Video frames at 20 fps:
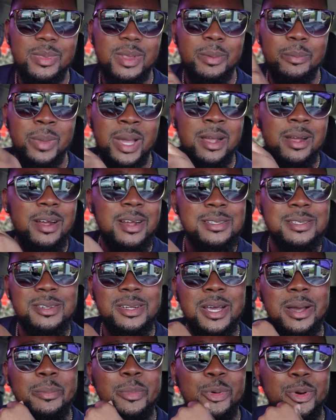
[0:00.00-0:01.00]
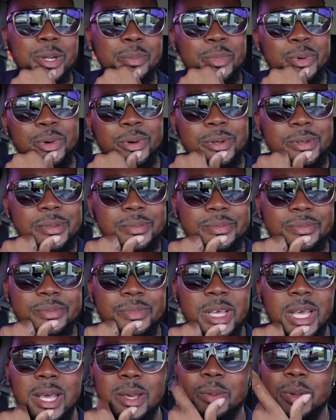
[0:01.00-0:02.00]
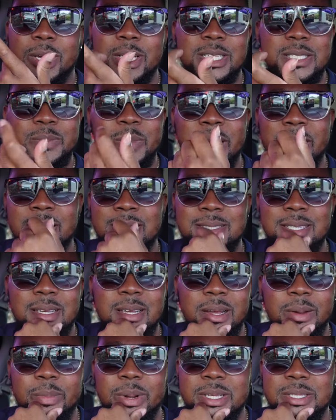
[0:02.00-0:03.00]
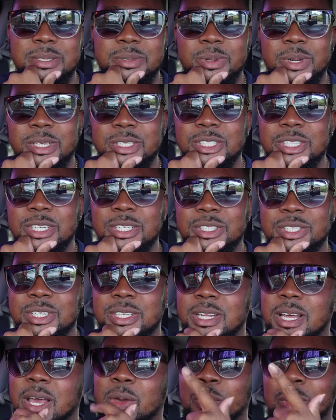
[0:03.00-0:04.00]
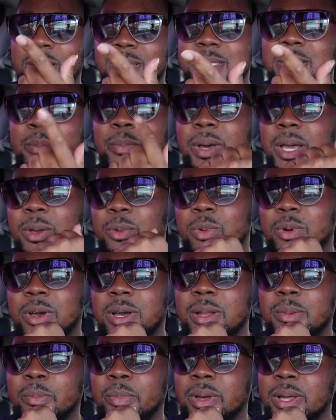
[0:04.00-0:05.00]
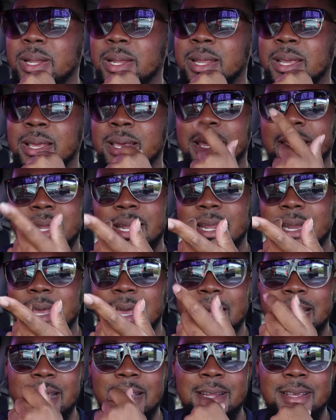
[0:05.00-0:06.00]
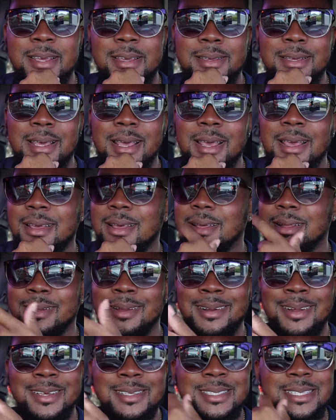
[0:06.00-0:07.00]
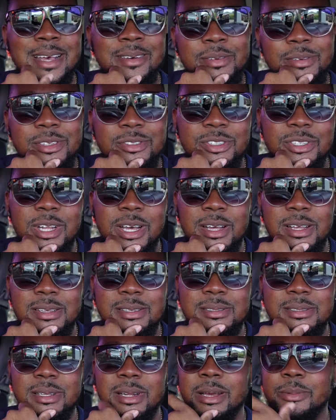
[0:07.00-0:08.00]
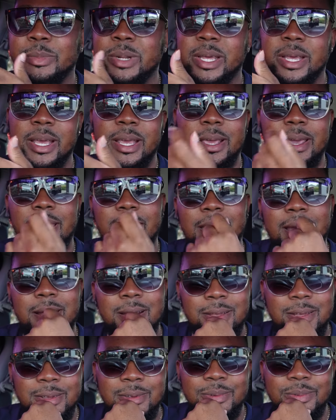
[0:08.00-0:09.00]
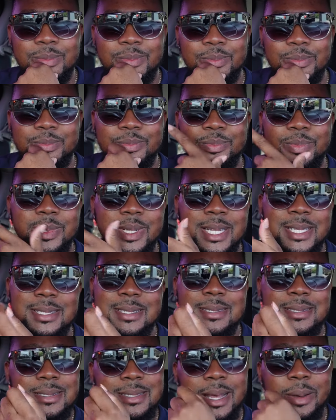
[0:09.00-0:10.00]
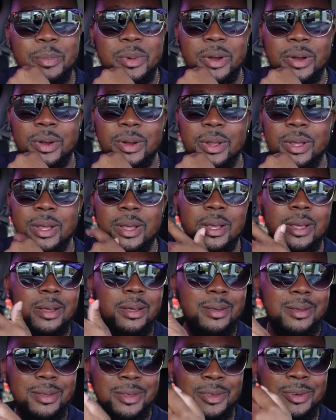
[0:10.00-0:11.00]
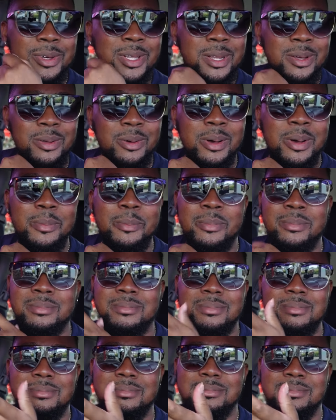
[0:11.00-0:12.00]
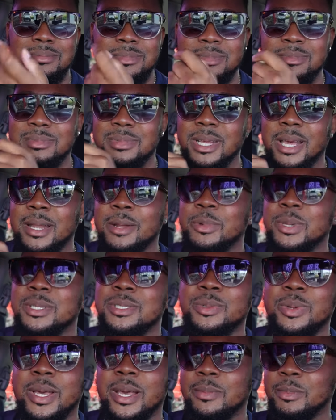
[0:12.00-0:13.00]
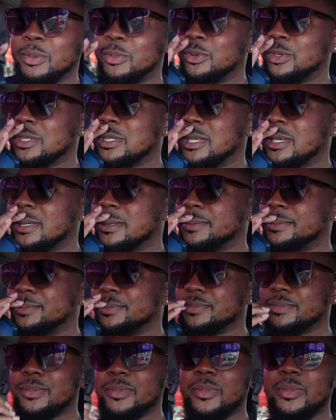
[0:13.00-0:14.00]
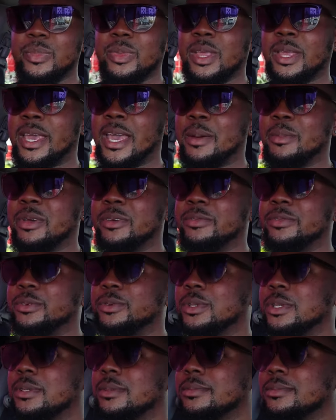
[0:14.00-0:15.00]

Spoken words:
my car is not like a motorboat because my AC compressor won't change in. I went to buy one, but the guy didn't have any. They're like $700, and I'm like, hello, this is summer. You're gonna want. Anyways, wait, I'm about to get my food.